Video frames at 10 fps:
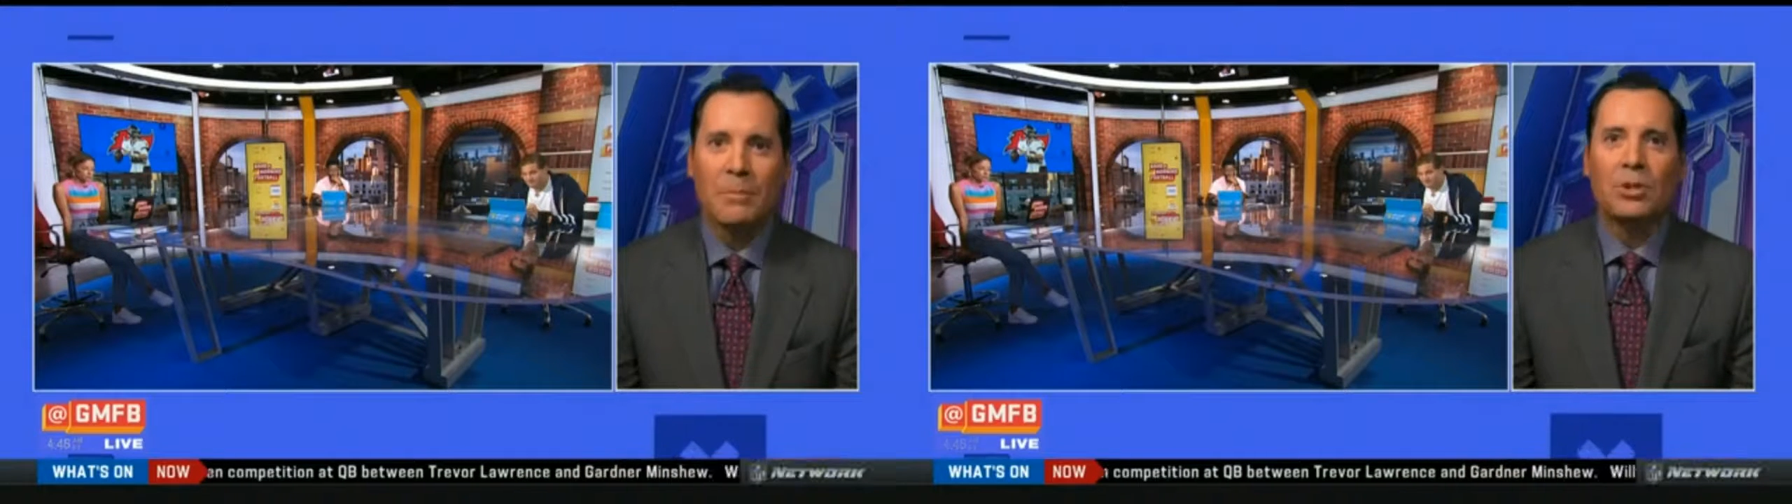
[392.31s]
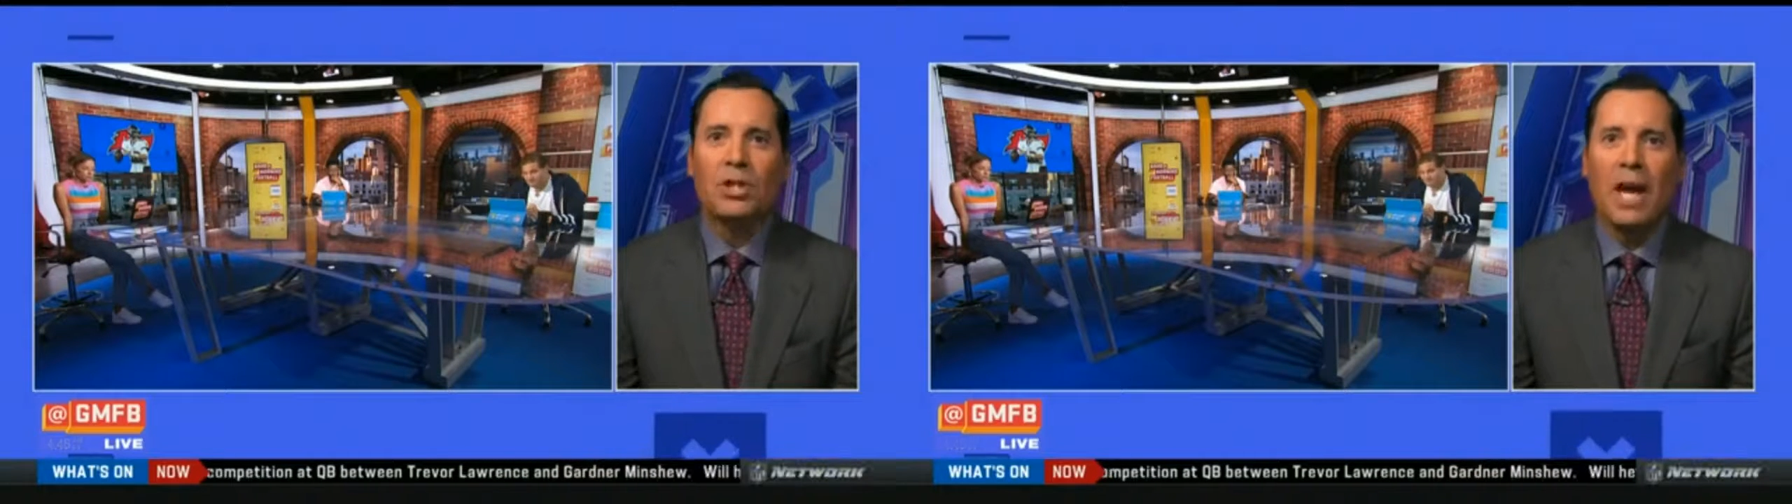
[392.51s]

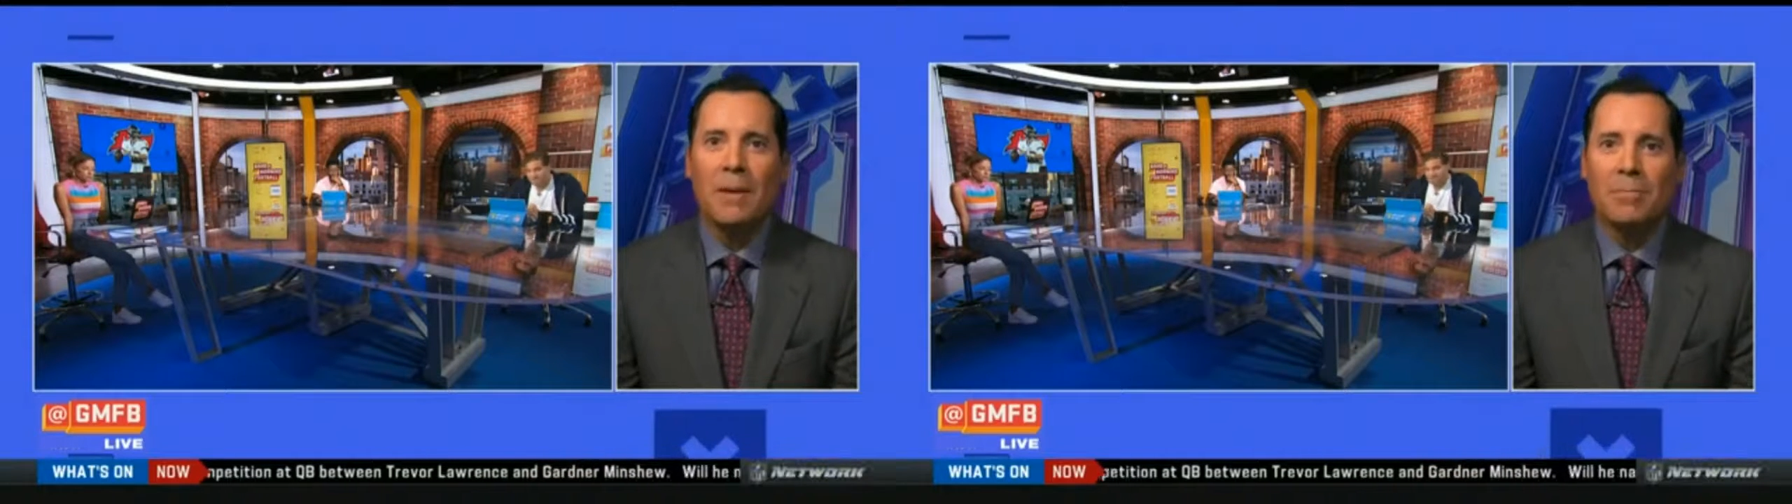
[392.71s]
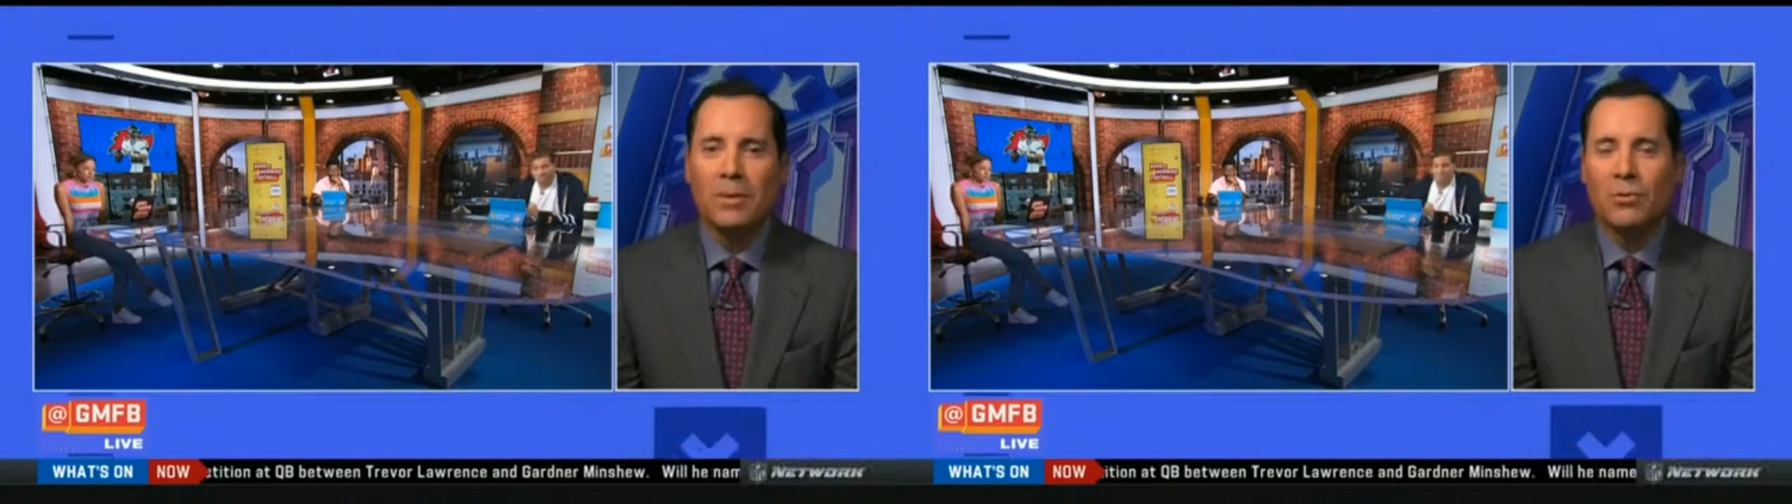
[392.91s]

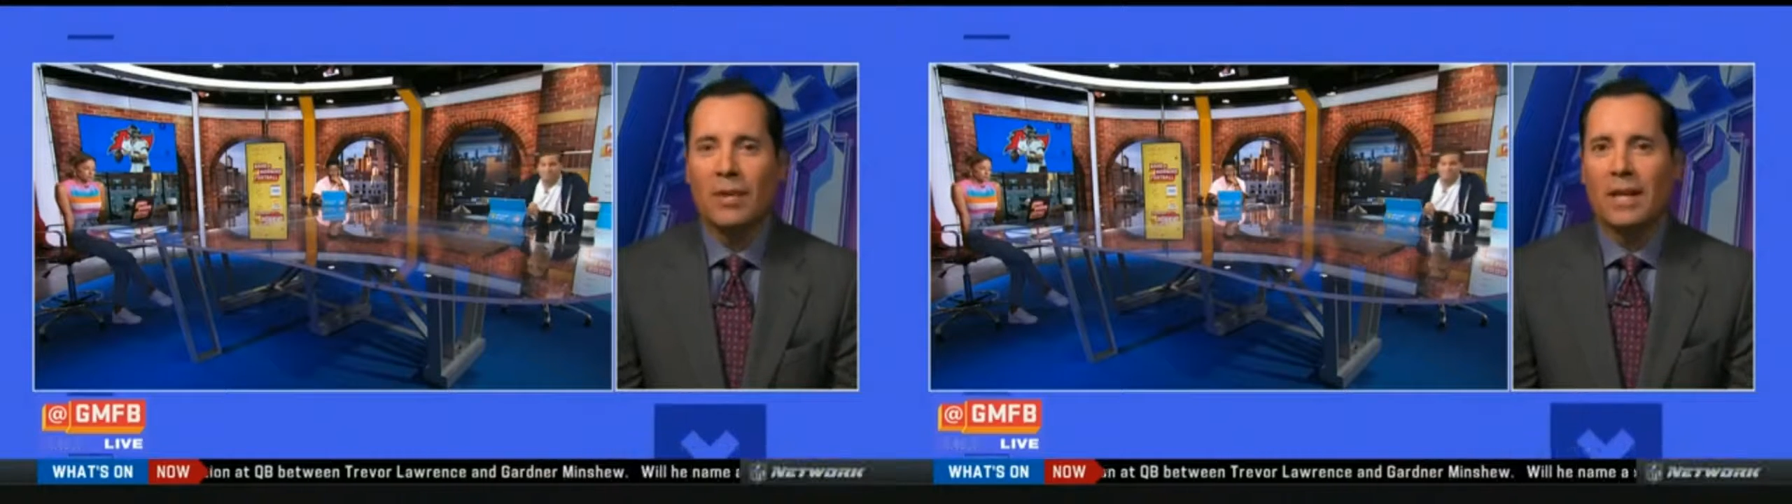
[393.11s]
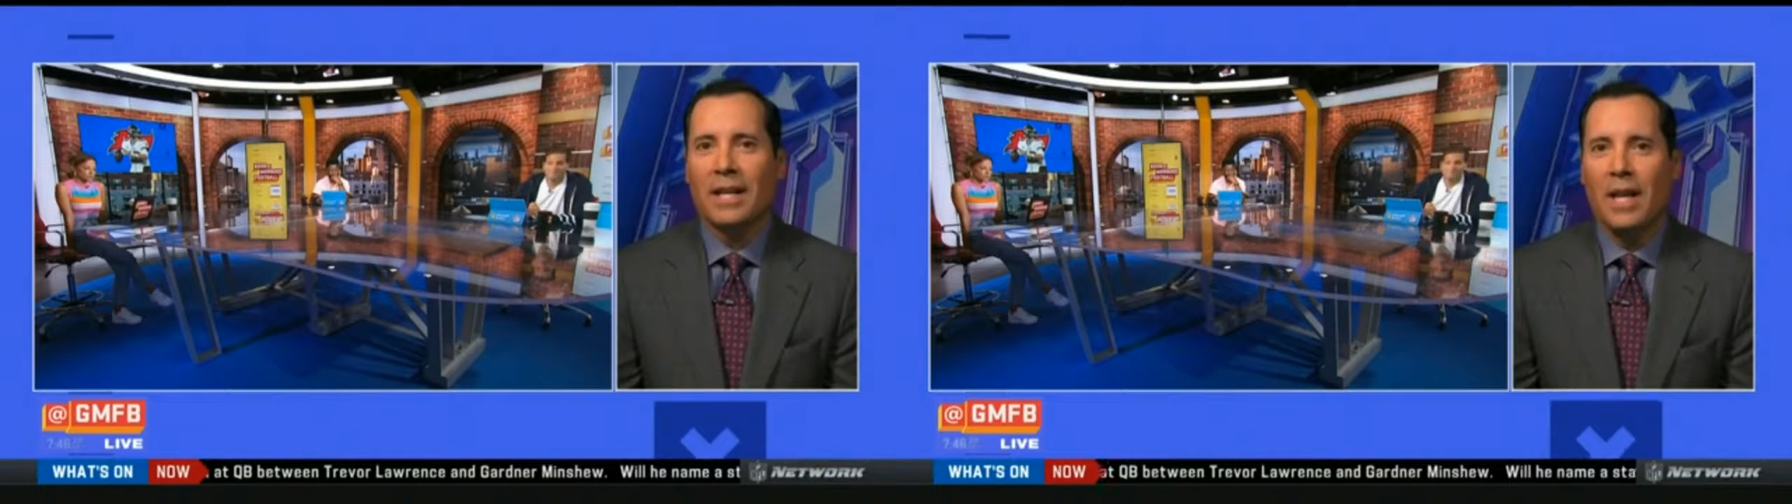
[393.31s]
shape. He's
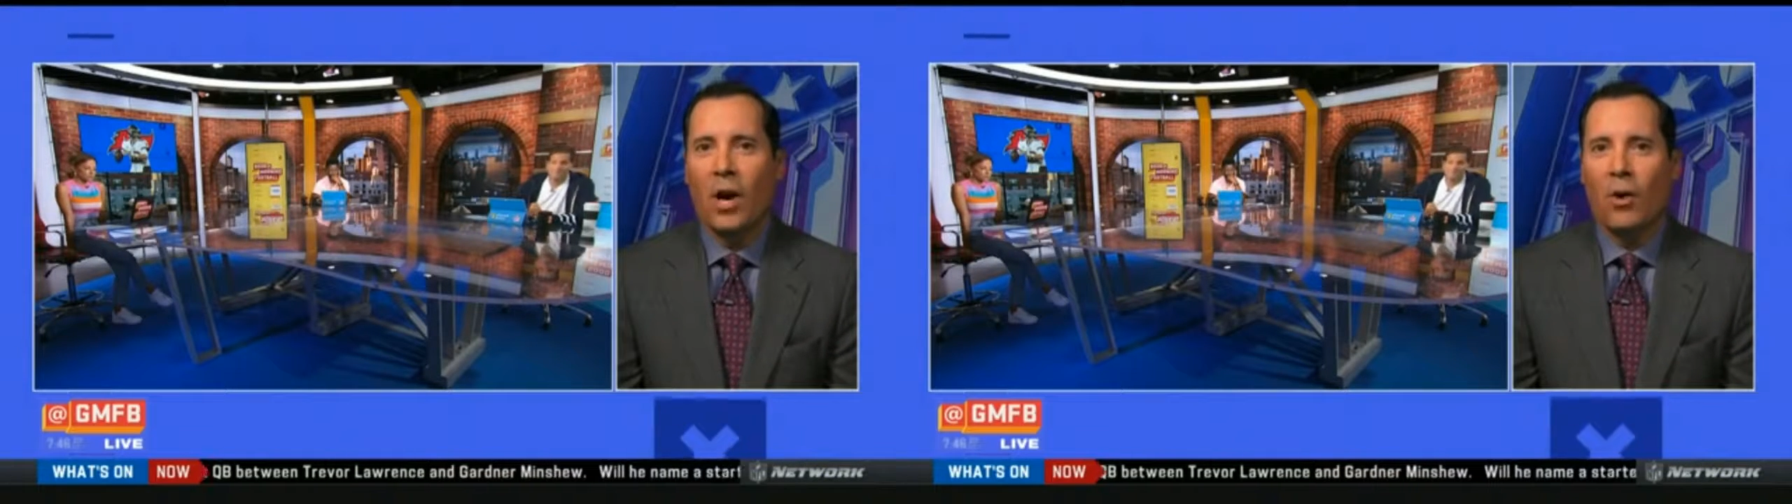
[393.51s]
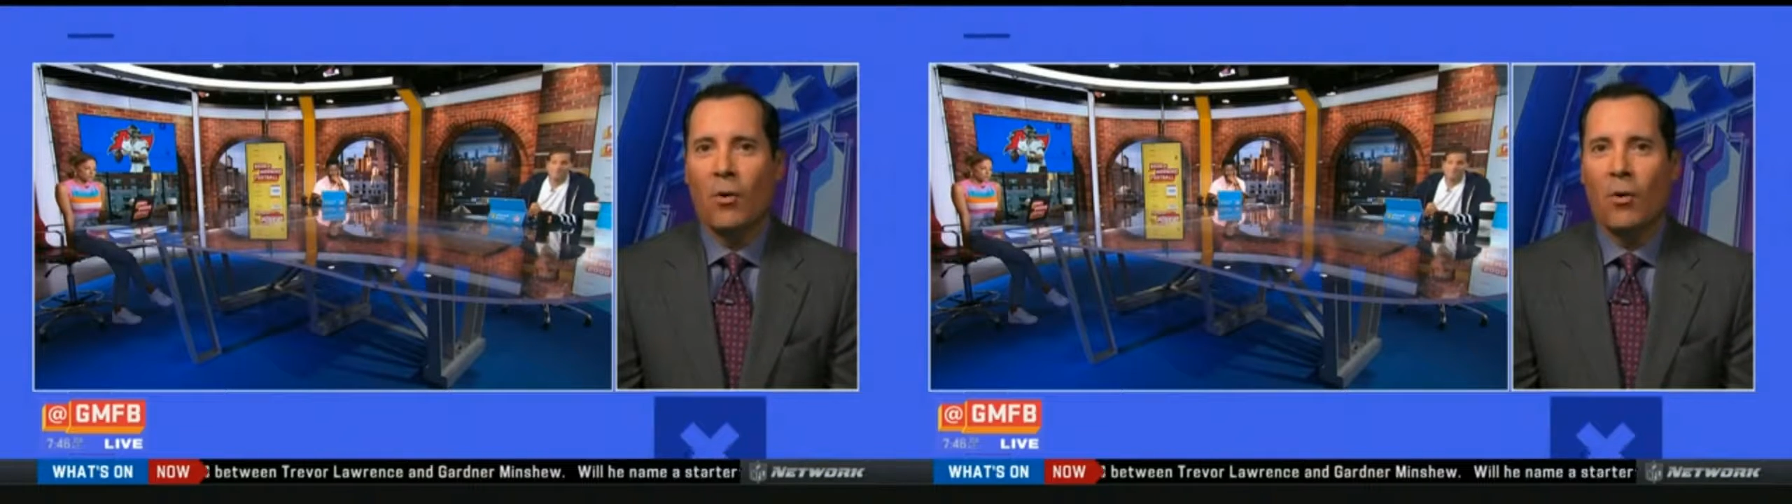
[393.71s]
ready to go.